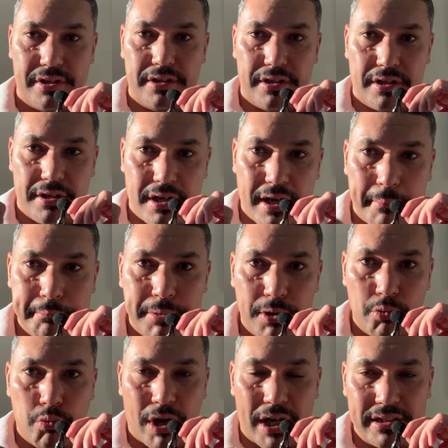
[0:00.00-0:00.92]

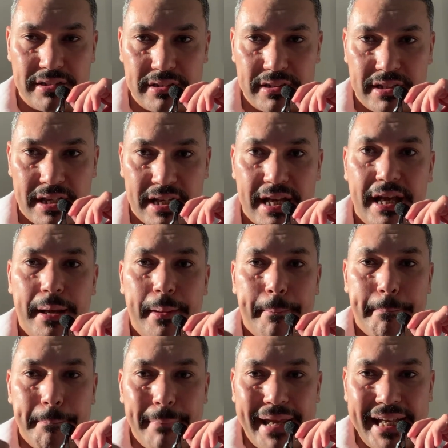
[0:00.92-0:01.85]
Number 1,
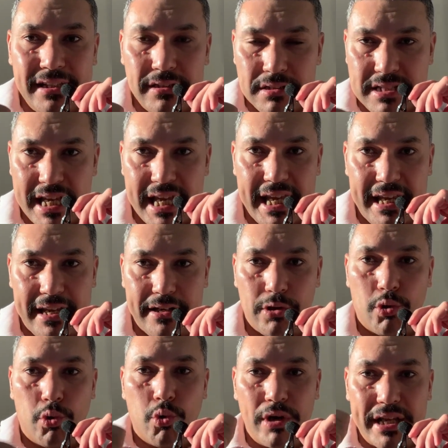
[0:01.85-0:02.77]
maintain
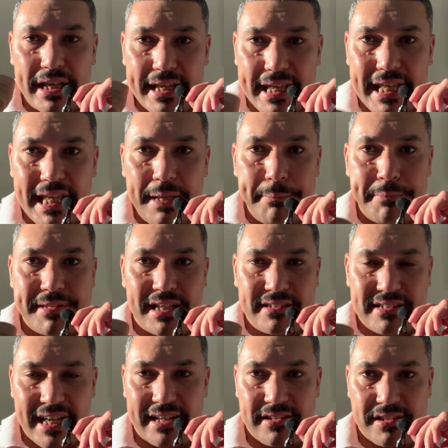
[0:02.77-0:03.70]
or keep the
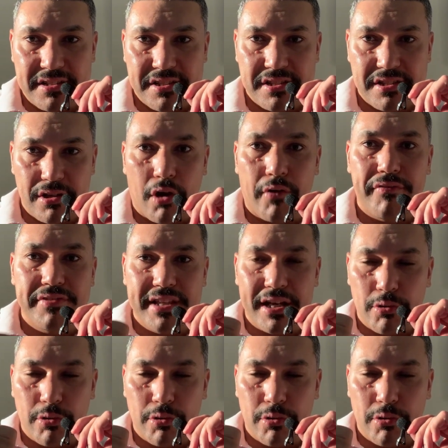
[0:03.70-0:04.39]
tense of the